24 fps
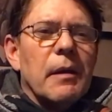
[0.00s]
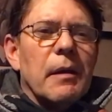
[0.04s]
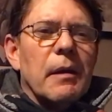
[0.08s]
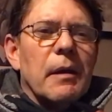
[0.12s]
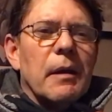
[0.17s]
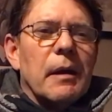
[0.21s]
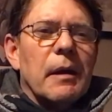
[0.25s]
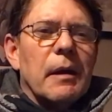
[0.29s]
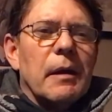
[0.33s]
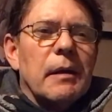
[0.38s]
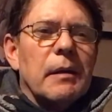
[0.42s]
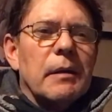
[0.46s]

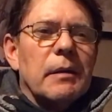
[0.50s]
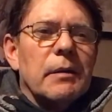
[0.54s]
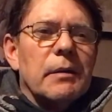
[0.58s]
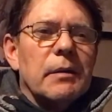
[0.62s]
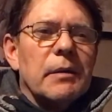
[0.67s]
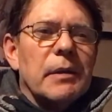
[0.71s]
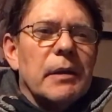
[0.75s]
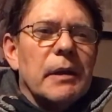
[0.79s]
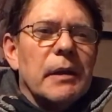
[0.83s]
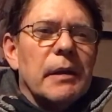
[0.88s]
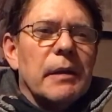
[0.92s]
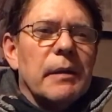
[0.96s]
And
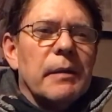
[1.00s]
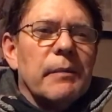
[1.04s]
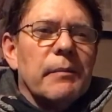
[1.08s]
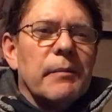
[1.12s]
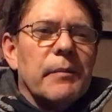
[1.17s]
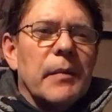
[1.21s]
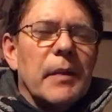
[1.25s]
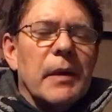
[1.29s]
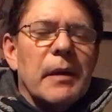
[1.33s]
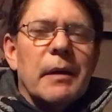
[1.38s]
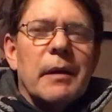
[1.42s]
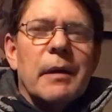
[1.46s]
a
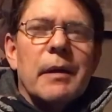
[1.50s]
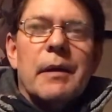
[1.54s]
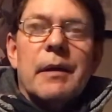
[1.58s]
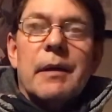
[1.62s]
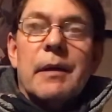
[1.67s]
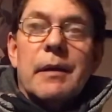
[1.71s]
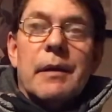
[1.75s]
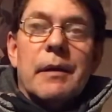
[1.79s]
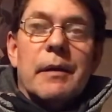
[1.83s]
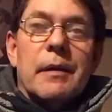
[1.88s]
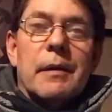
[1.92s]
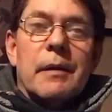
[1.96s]

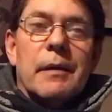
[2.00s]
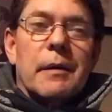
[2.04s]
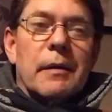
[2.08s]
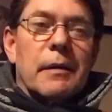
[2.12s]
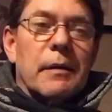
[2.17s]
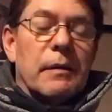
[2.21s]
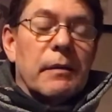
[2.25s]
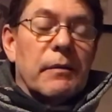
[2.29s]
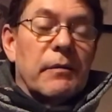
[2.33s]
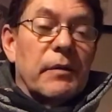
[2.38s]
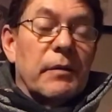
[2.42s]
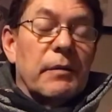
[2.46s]

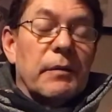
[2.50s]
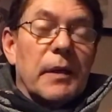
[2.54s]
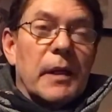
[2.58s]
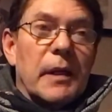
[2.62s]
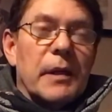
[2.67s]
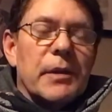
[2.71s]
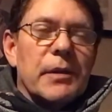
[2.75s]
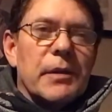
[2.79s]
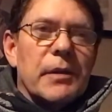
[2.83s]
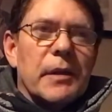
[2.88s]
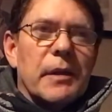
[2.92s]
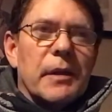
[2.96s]
few
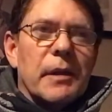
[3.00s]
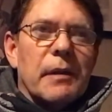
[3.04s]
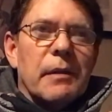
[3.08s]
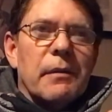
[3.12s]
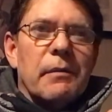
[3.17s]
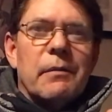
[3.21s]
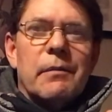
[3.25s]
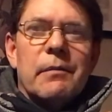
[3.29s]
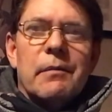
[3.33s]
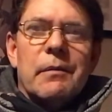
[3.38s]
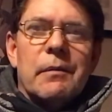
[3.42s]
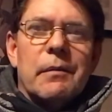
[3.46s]
days
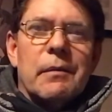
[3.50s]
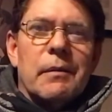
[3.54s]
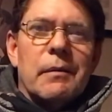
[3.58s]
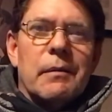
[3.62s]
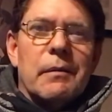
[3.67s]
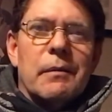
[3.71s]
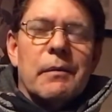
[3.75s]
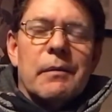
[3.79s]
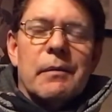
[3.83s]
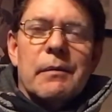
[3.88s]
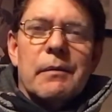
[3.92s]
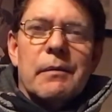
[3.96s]
ago,
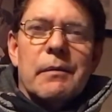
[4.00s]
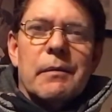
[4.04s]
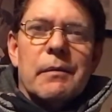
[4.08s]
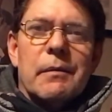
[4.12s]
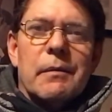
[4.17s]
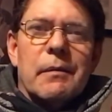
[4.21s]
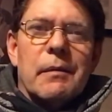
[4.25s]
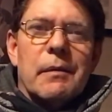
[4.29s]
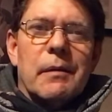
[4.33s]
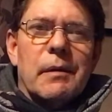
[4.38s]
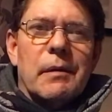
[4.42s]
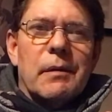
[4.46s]

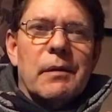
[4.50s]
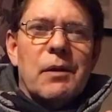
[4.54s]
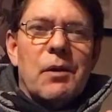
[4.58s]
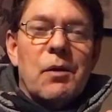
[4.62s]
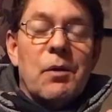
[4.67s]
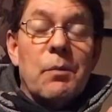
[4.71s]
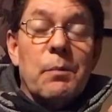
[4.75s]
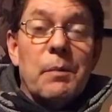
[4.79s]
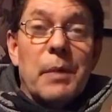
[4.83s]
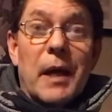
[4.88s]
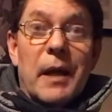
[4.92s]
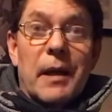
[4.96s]
a
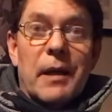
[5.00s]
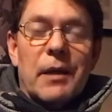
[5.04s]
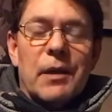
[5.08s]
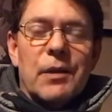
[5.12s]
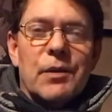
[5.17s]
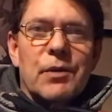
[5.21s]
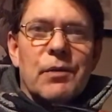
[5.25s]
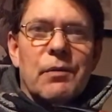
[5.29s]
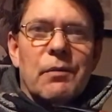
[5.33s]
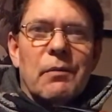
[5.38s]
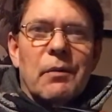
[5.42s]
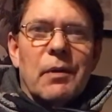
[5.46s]
new
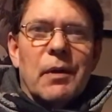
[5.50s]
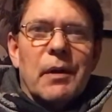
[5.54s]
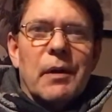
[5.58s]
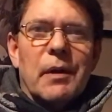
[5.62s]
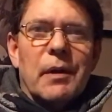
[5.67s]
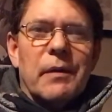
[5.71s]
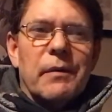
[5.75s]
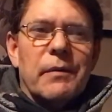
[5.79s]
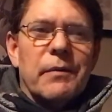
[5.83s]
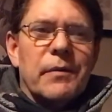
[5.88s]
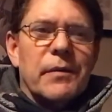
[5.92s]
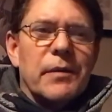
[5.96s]
package
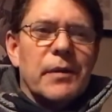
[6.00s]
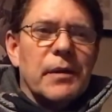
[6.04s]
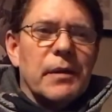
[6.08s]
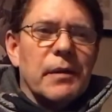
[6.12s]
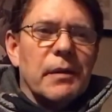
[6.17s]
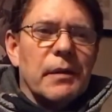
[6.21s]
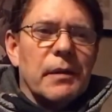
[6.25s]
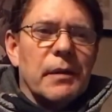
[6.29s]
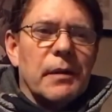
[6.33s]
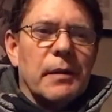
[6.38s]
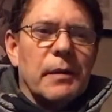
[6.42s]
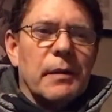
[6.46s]
arrived
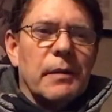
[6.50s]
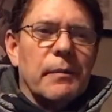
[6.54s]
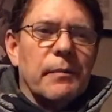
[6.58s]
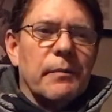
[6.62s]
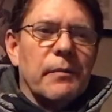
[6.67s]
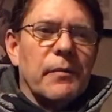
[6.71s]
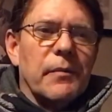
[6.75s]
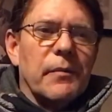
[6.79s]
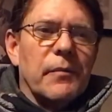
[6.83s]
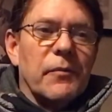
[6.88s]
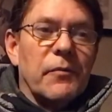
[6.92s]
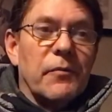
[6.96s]

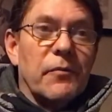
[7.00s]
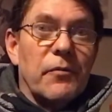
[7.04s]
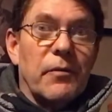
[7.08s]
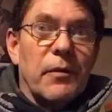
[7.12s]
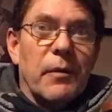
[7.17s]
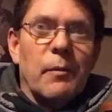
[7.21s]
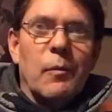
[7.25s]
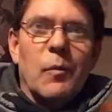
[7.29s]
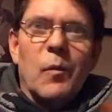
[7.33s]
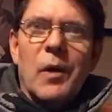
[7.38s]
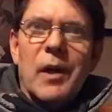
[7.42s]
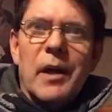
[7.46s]

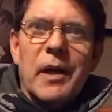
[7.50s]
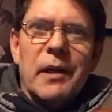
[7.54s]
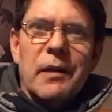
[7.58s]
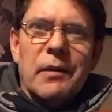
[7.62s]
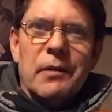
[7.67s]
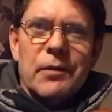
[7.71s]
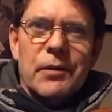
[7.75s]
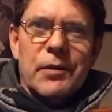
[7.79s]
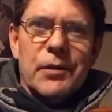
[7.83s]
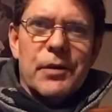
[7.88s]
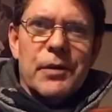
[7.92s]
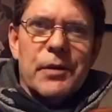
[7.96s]
from
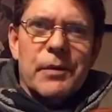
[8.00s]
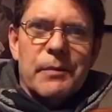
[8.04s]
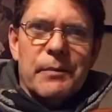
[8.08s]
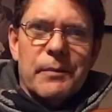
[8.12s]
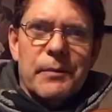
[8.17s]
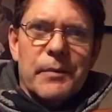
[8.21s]
Wales.